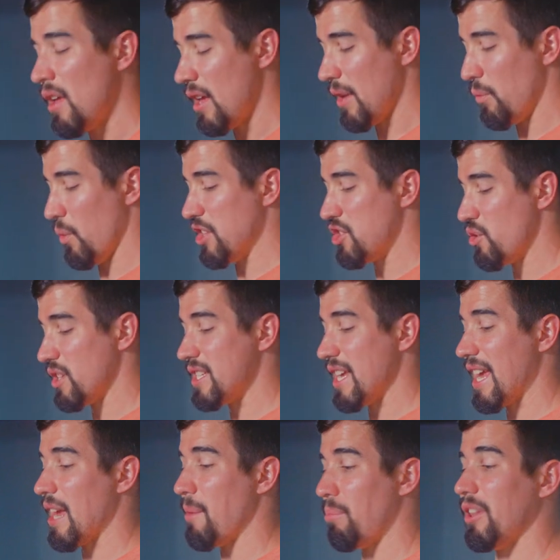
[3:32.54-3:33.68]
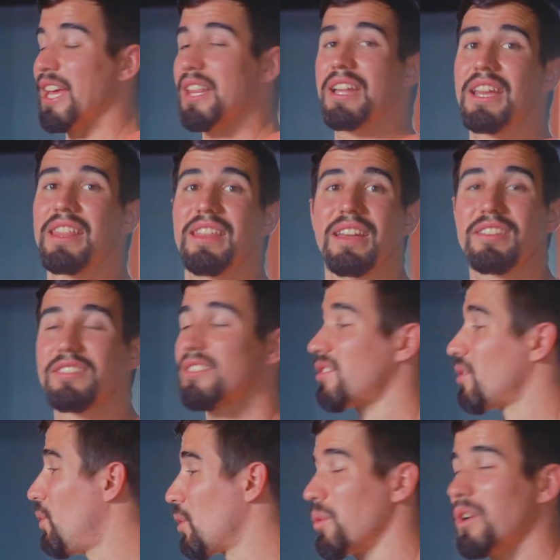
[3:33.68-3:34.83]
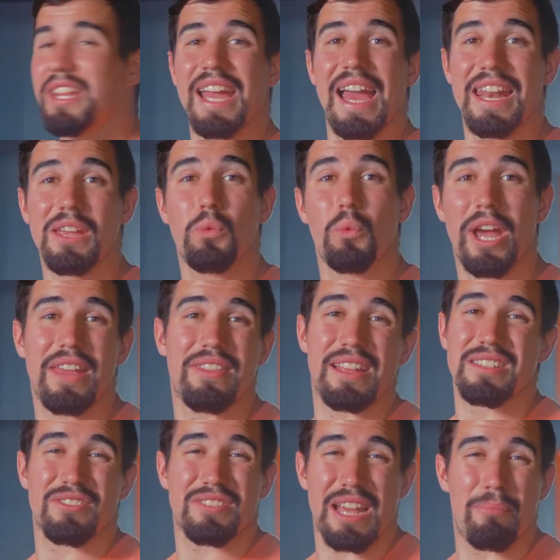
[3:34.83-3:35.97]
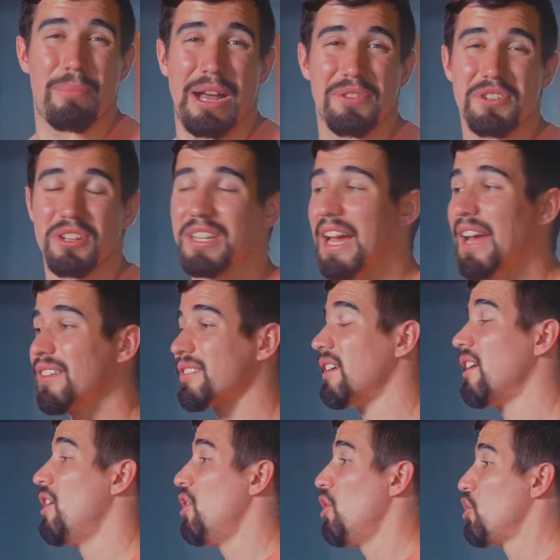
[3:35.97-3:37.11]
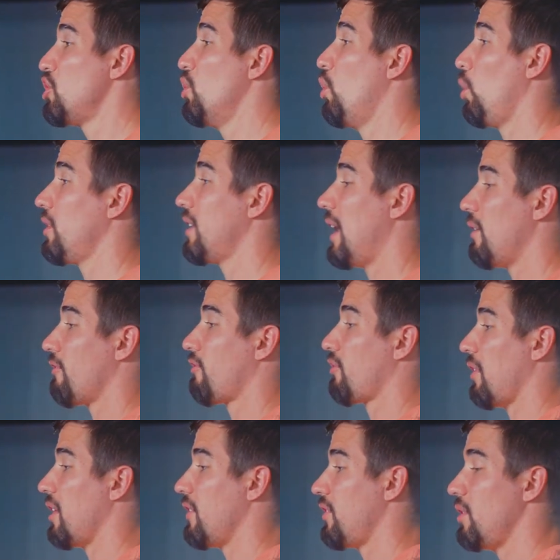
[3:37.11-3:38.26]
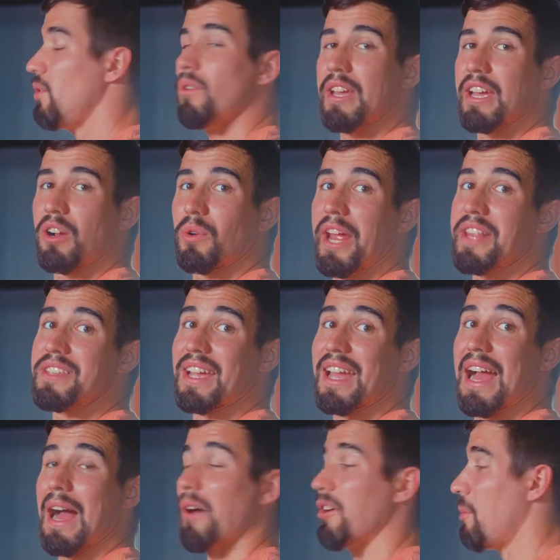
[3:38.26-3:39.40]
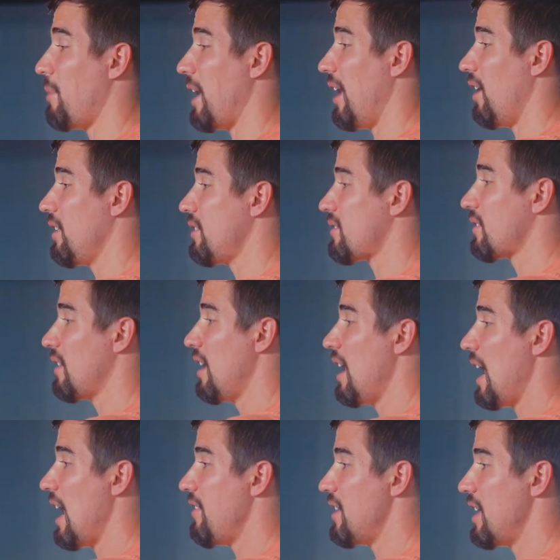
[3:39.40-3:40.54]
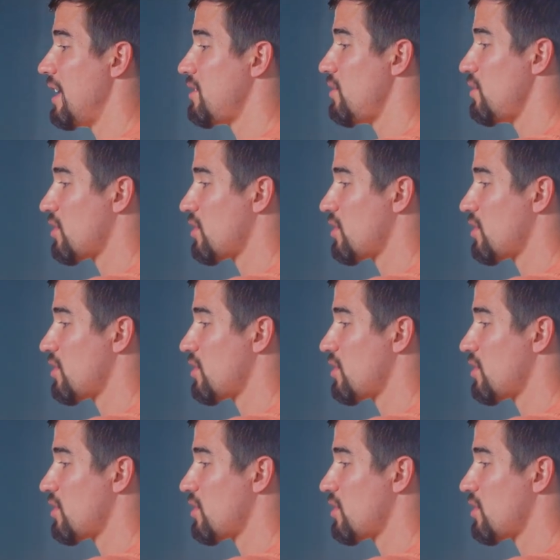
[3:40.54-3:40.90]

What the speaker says: in which you can take a plate like this or really any weight that's 10 pounds or less, you hold it out in front of you, it creates a counterbalance, and then as you